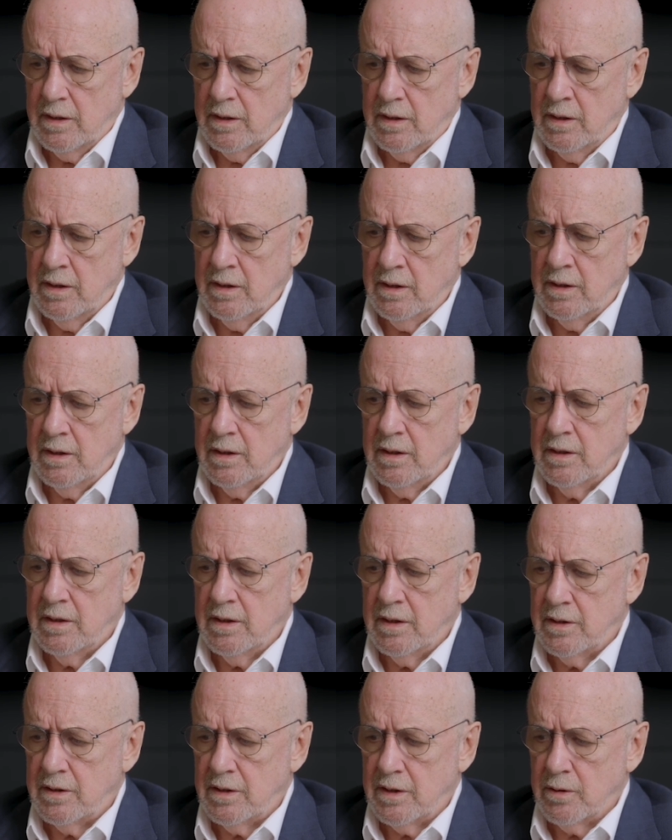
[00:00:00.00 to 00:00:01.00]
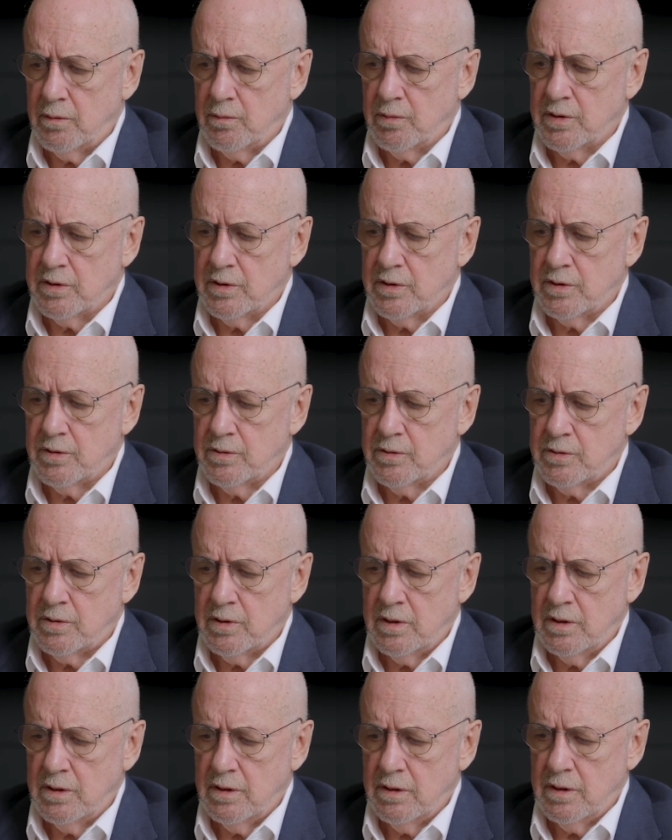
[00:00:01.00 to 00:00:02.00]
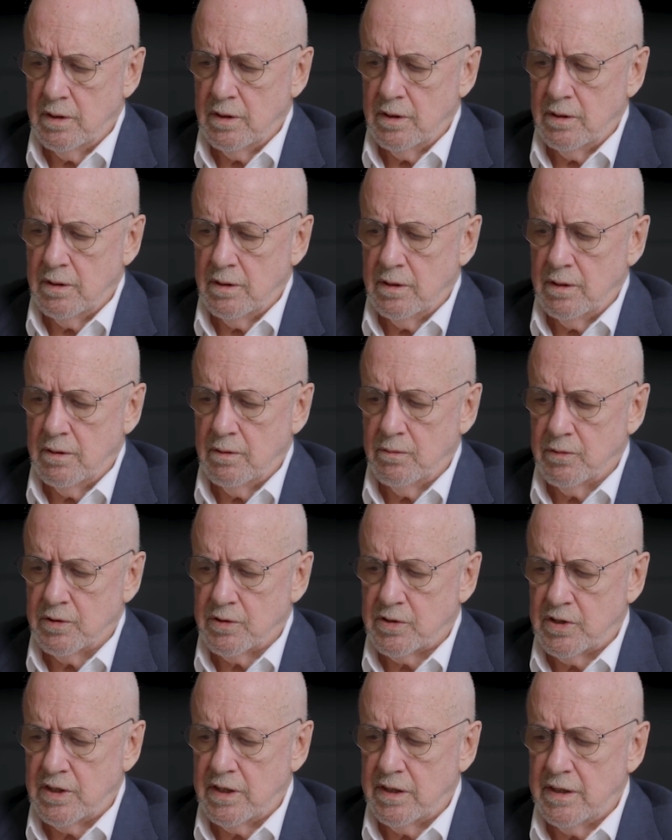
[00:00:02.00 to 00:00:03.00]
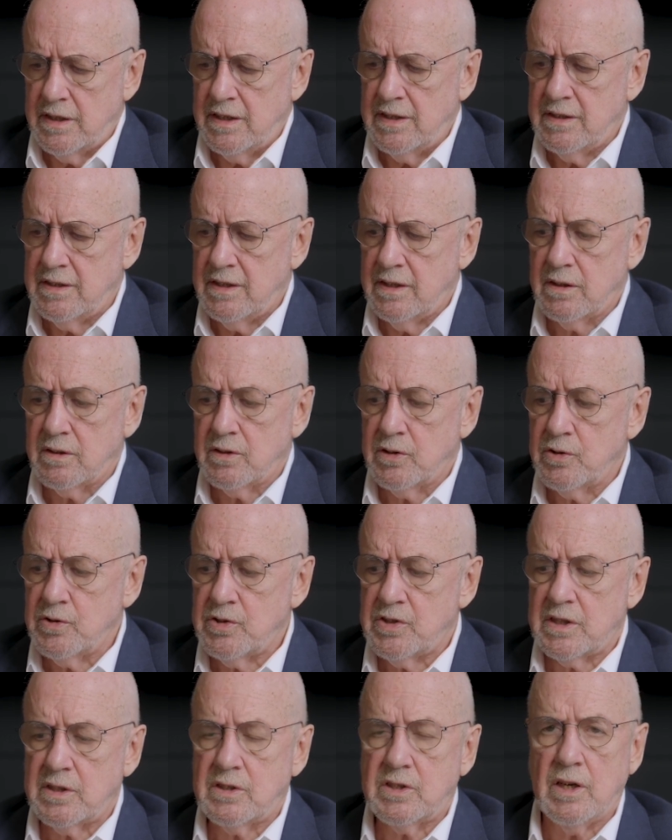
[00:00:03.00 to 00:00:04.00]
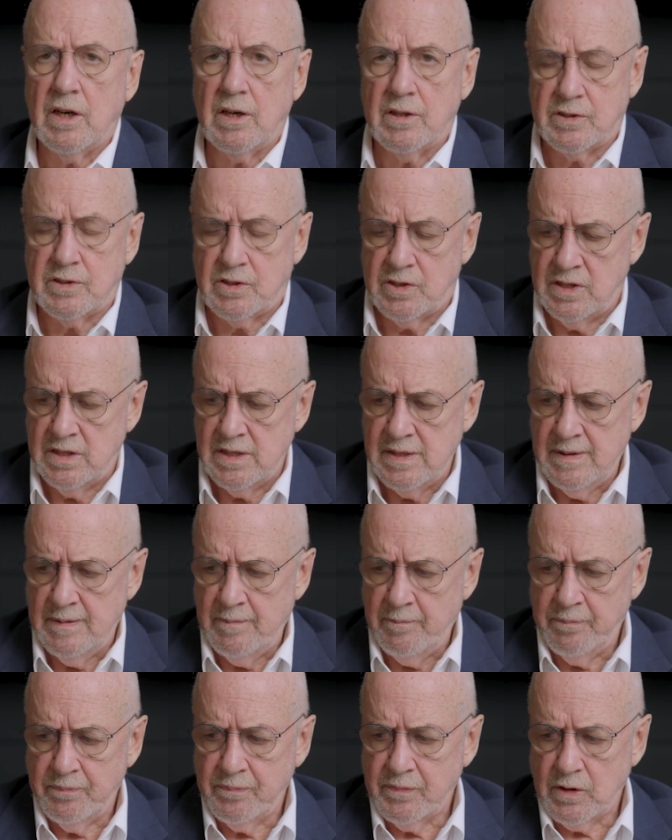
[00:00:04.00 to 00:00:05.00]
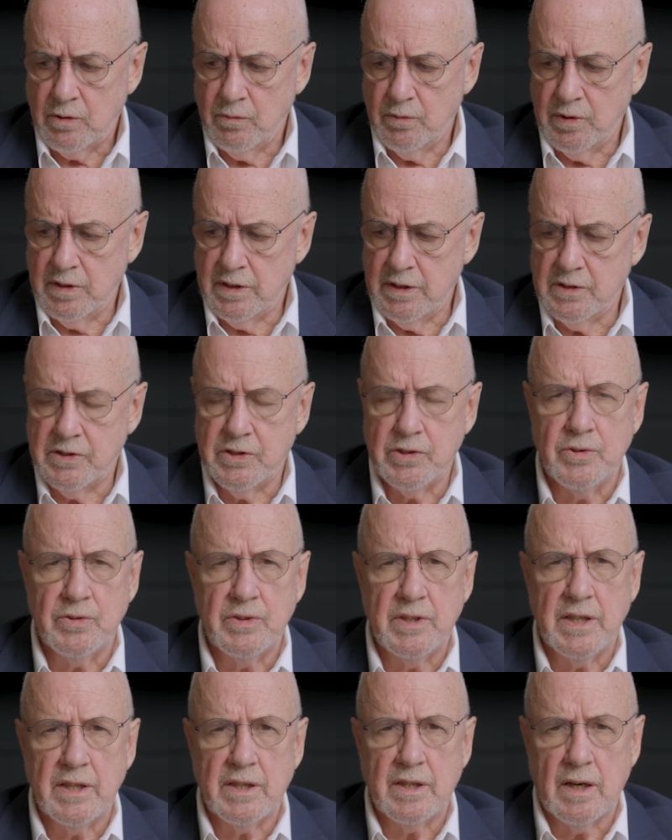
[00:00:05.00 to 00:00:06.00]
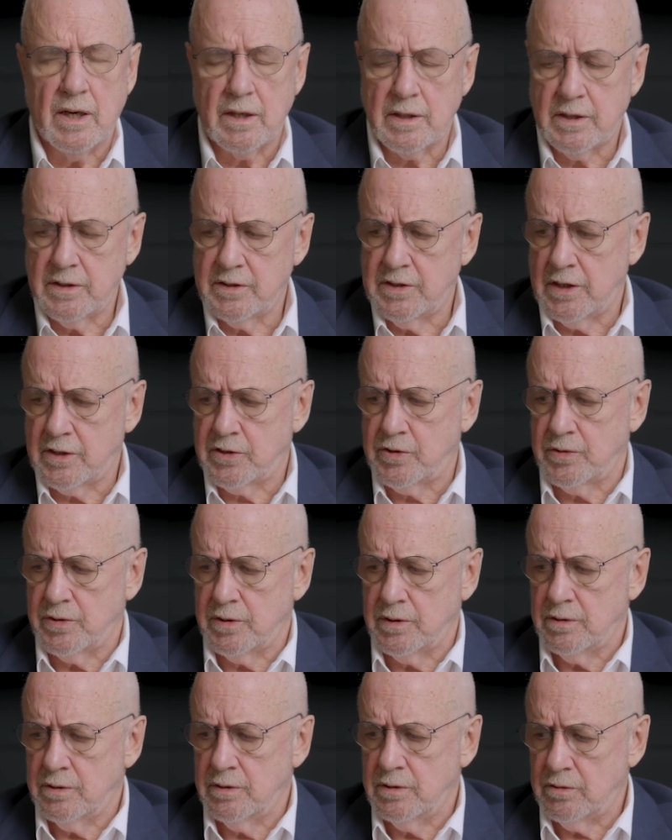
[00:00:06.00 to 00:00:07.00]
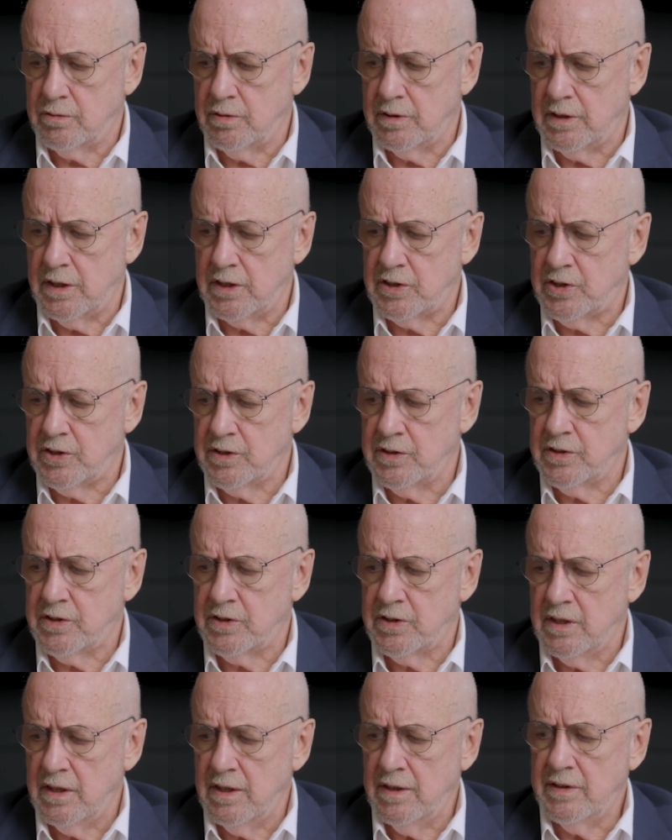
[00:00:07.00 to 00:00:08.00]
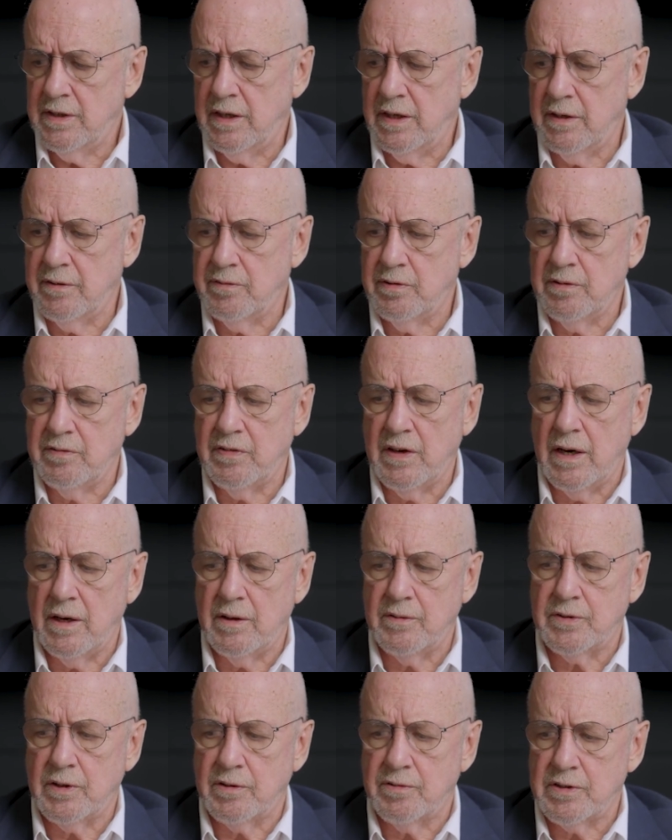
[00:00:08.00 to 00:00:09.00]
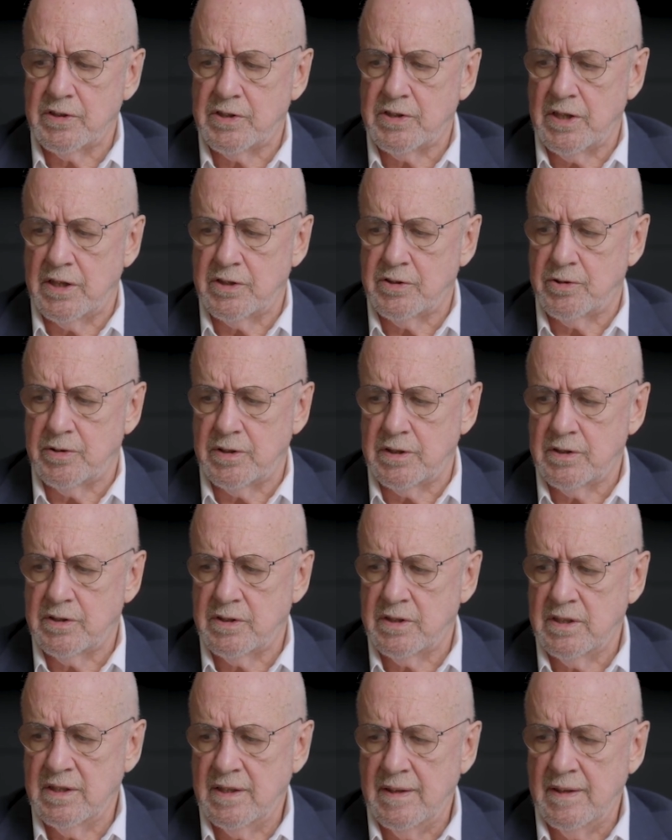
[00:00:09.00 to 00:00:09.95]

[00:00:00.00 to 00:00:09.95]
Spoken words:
in India will see India losing touch with its unique architectural traditions that have evolved over centuries.